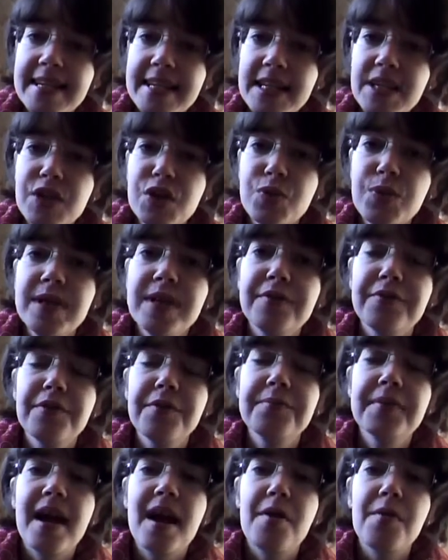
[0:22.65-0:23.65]
each week
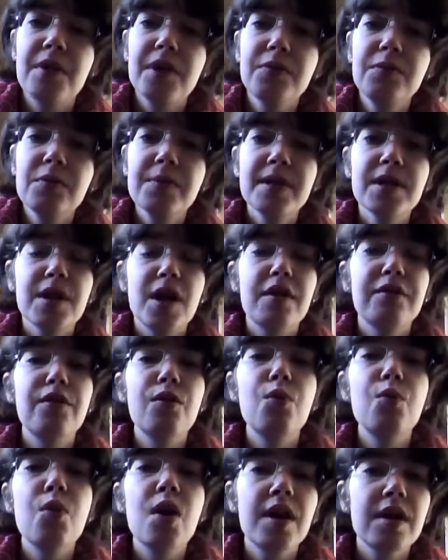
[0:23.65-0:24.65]
from now on we will cover
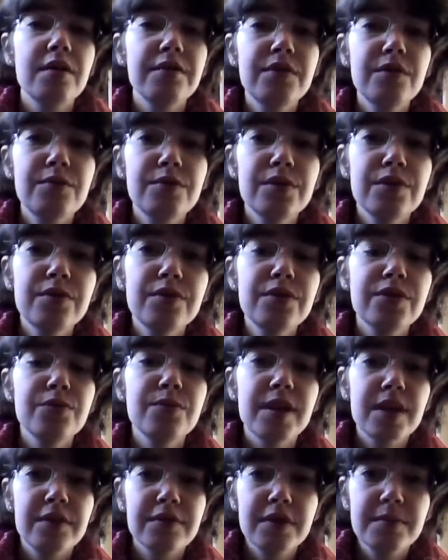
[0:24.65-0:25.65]
one of the runes,
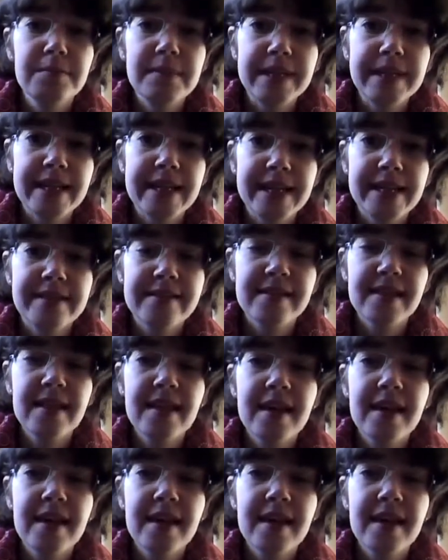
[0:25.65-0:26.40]
one of the meanings,